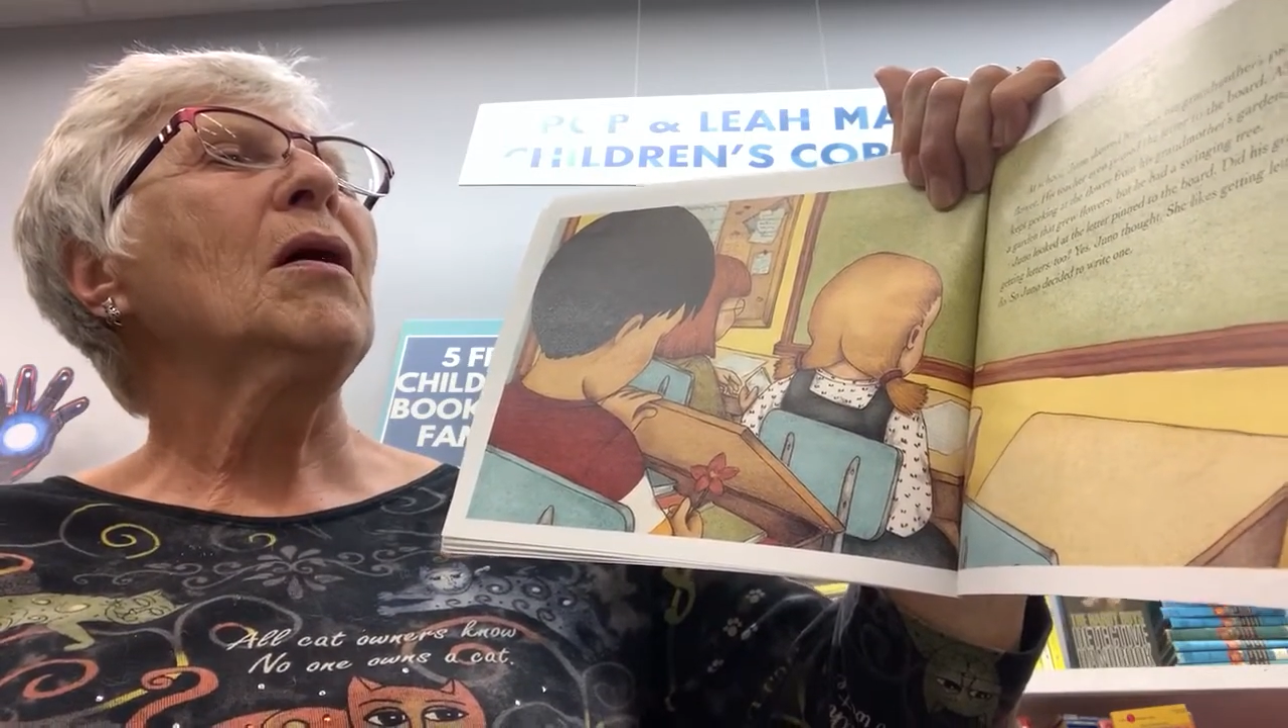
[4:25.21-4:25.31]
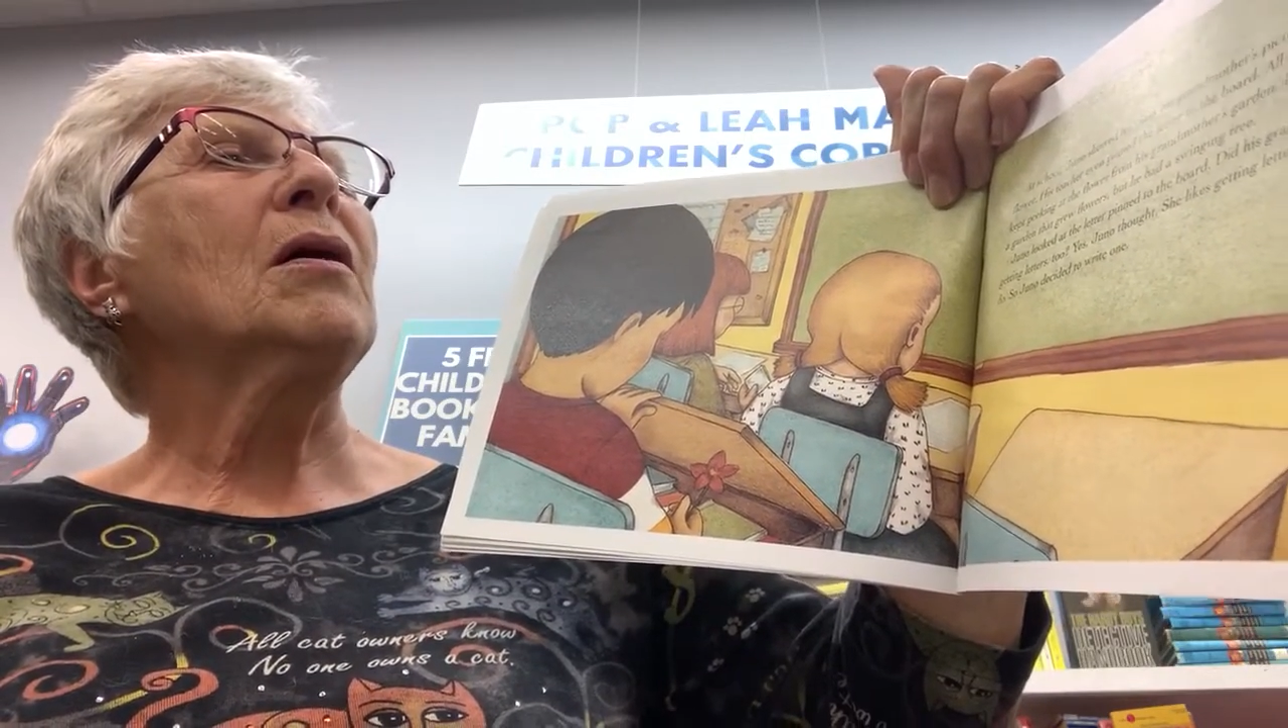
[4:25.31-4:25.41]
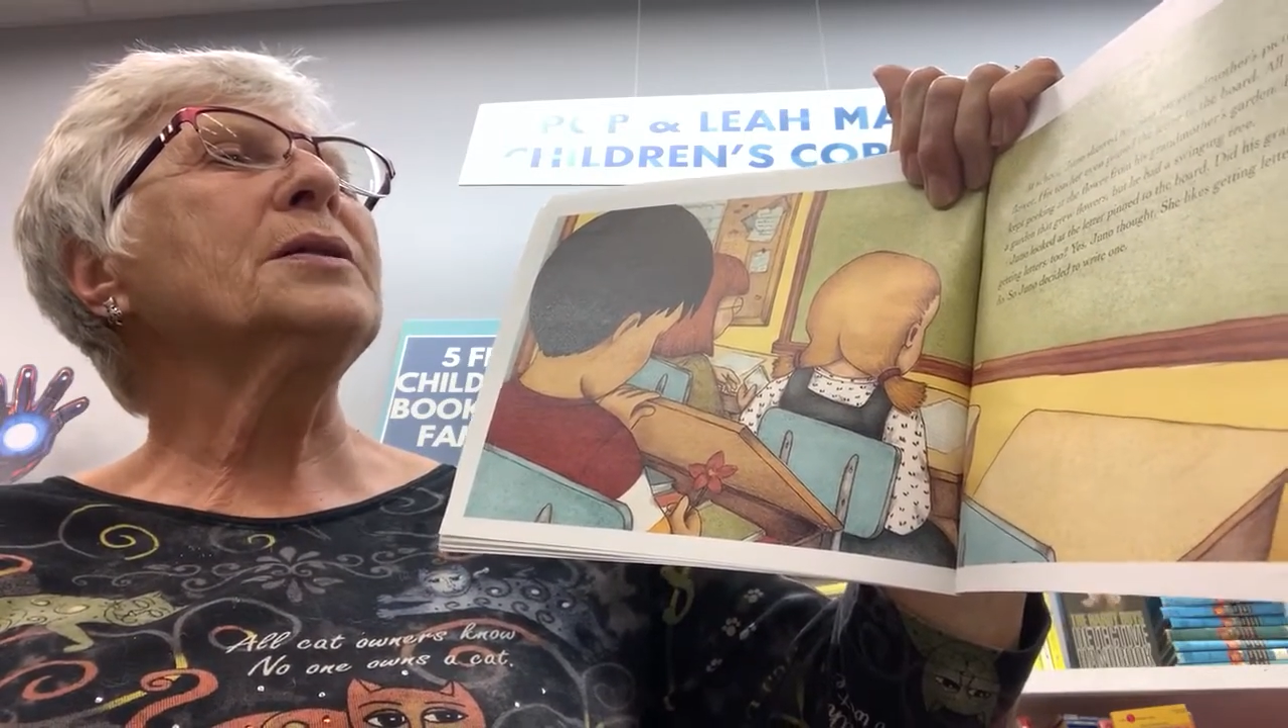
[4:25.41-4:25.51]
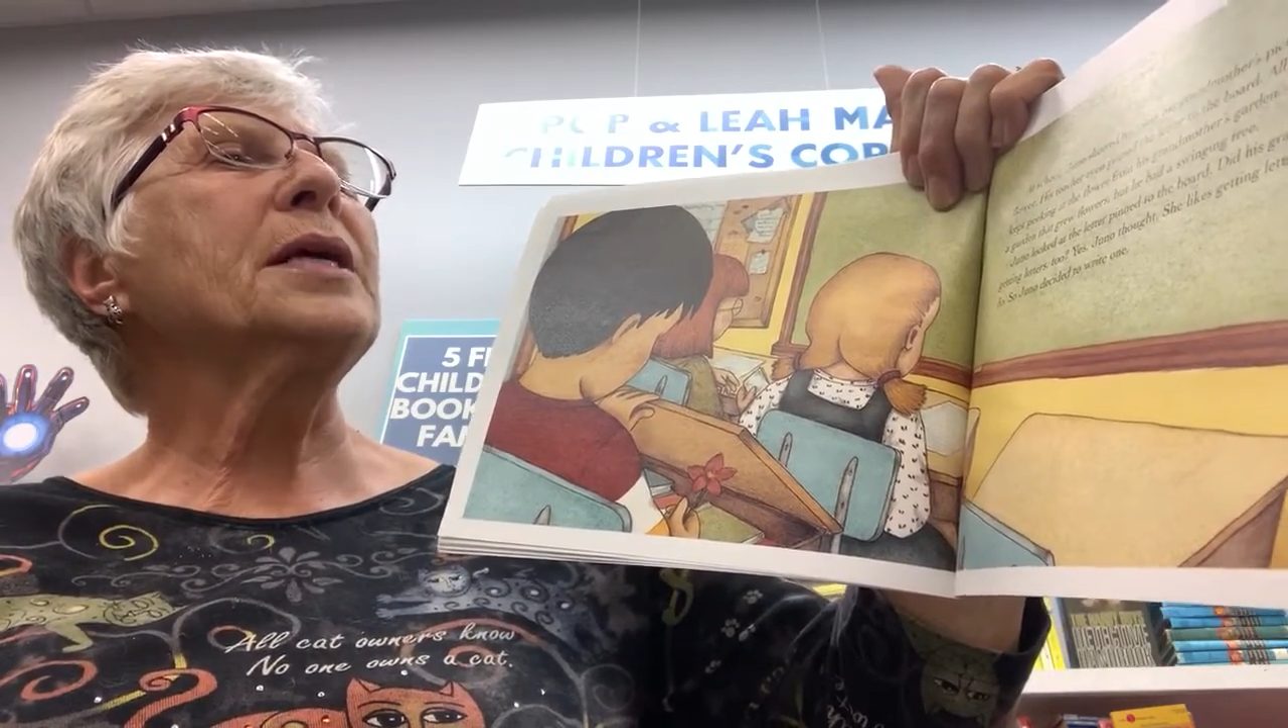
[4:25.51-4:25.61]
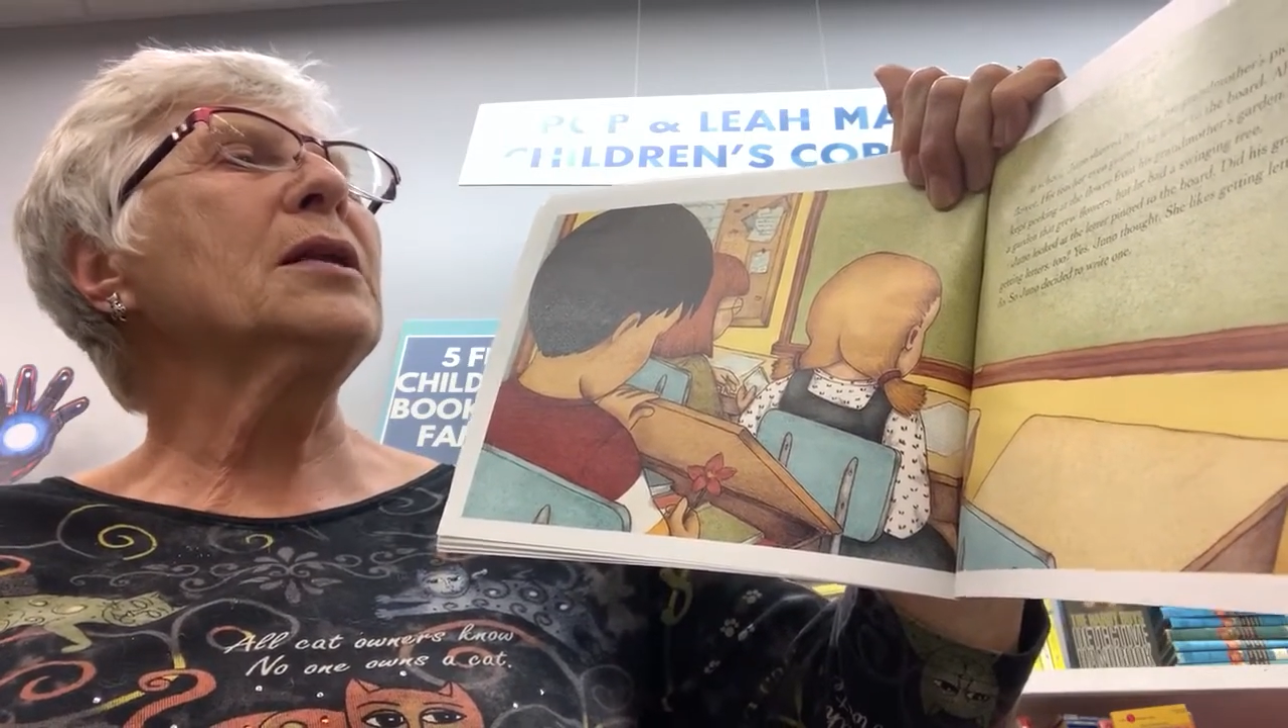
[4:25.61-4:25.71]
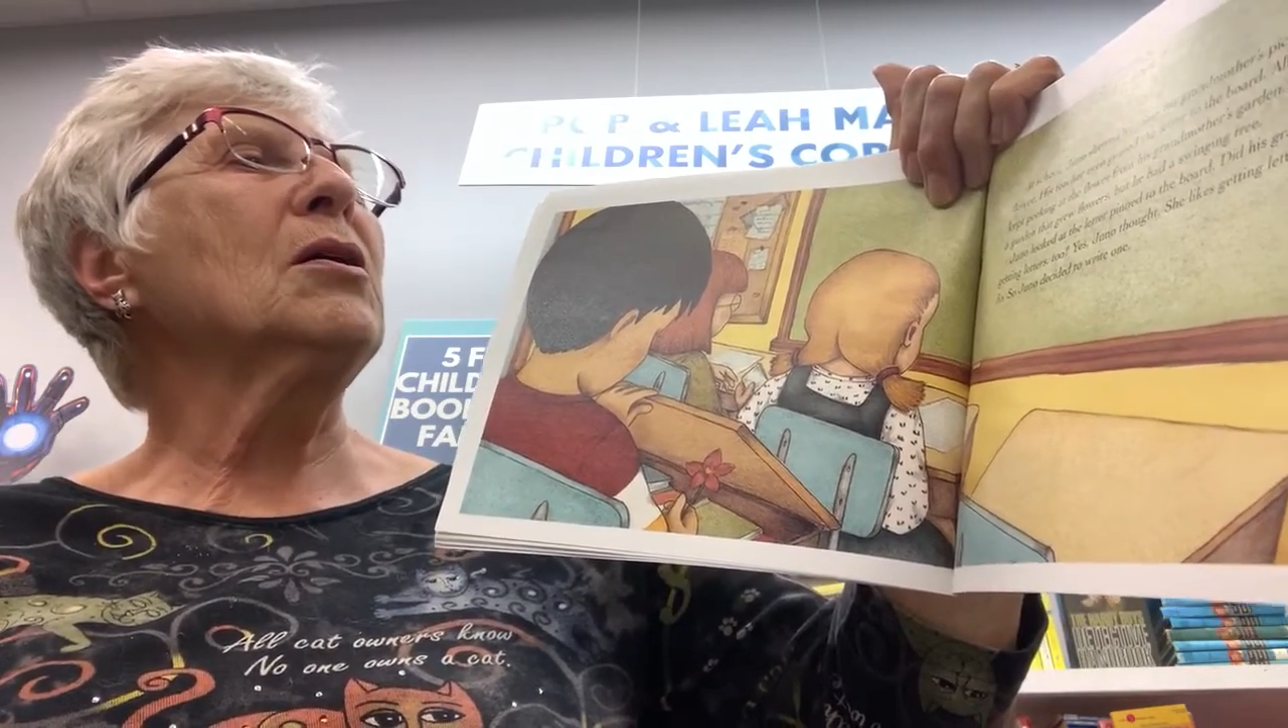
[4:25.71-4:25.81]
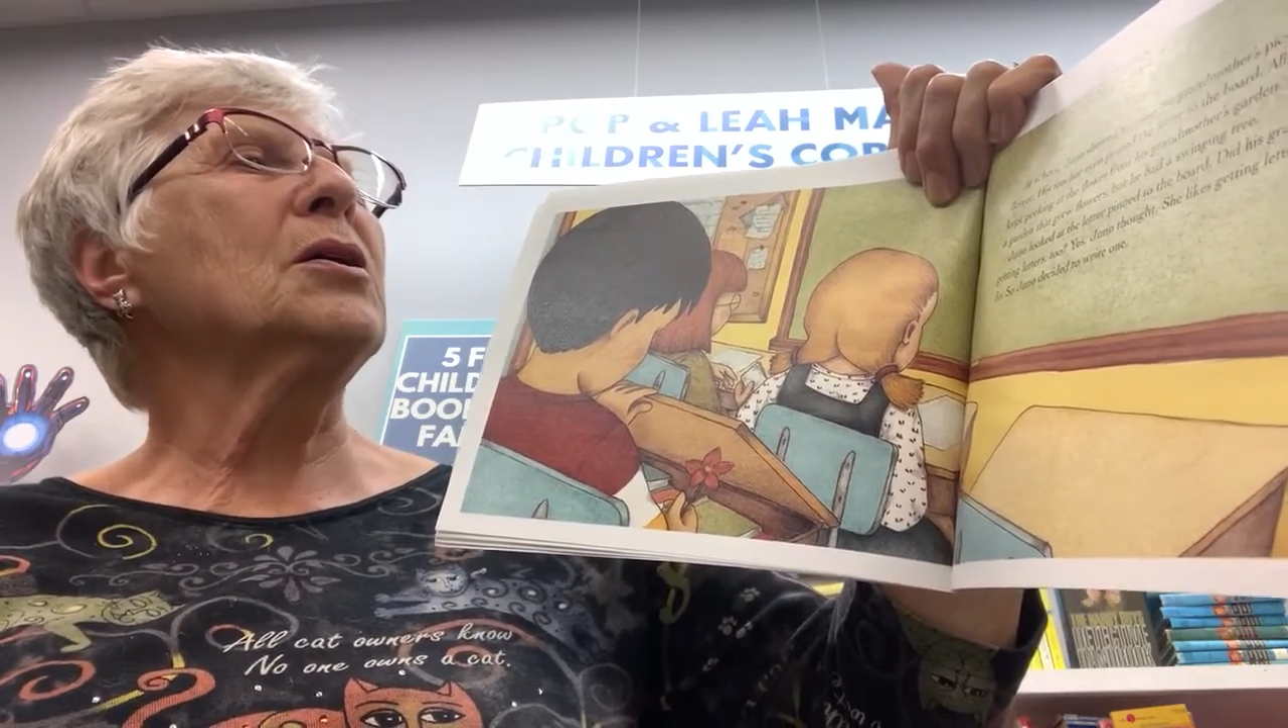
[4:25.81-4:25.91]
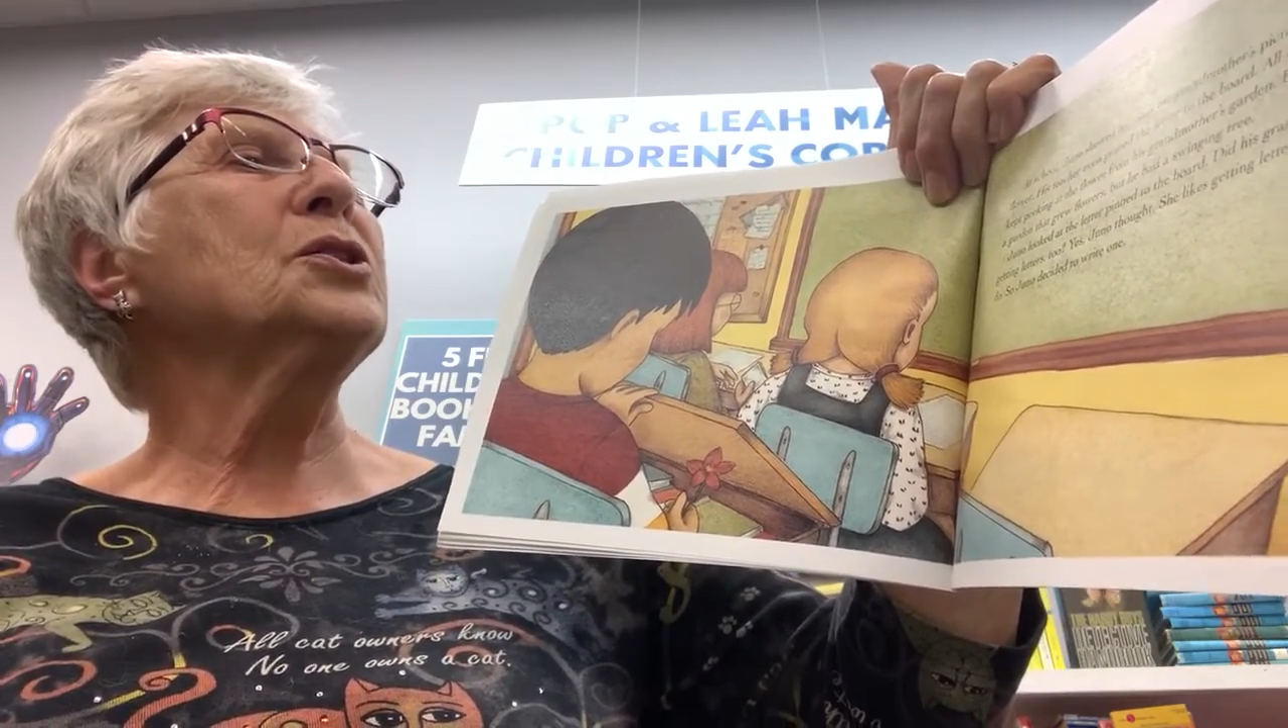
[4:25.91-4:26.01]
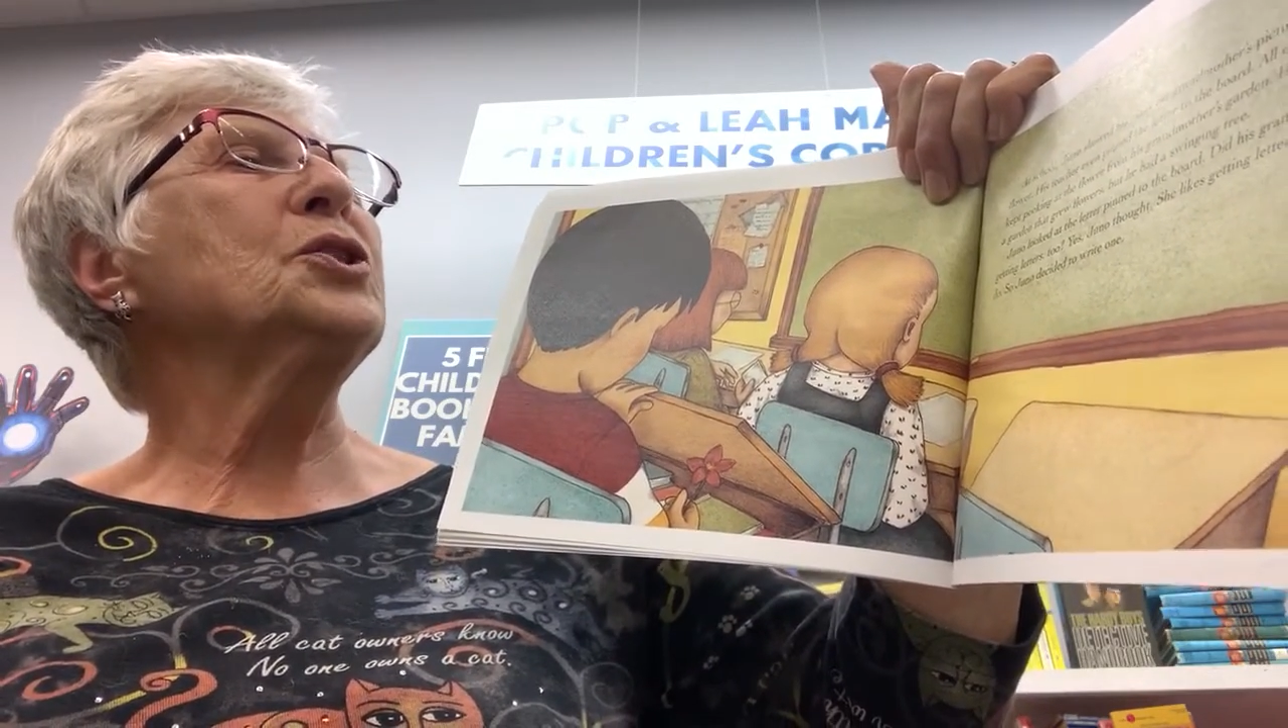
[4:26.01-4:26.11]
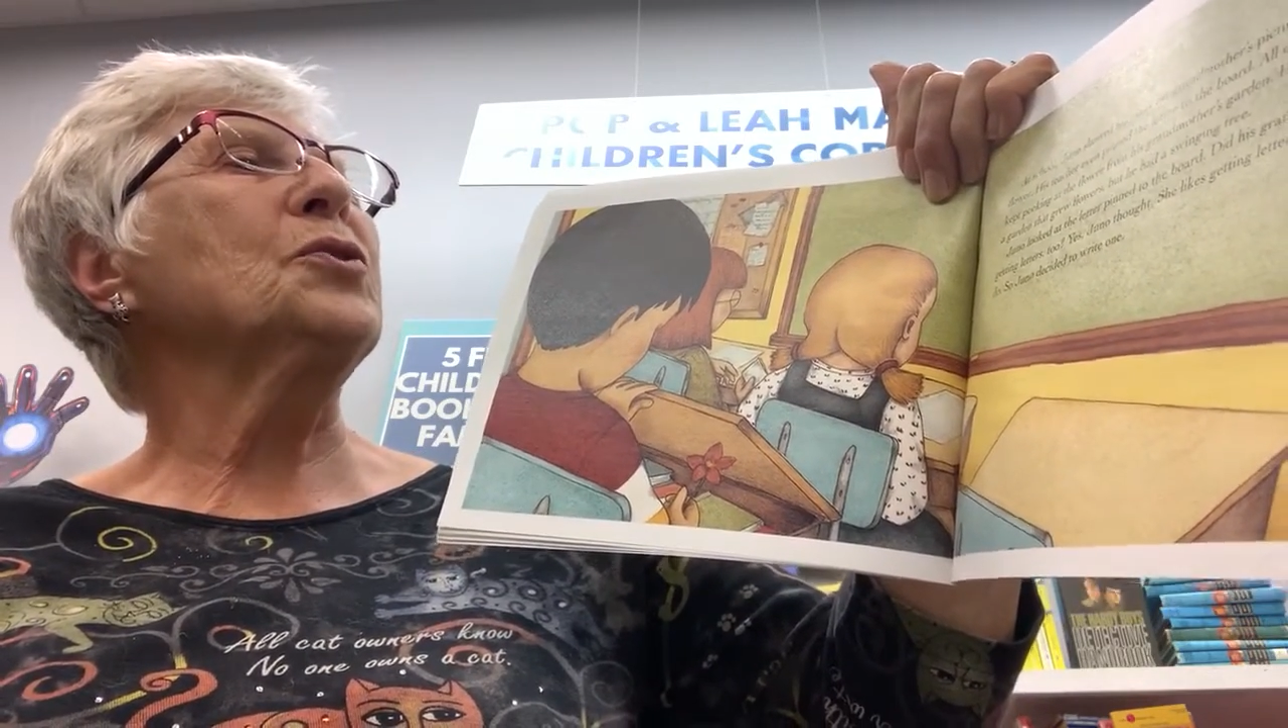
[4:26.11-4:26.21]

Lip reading: All day long,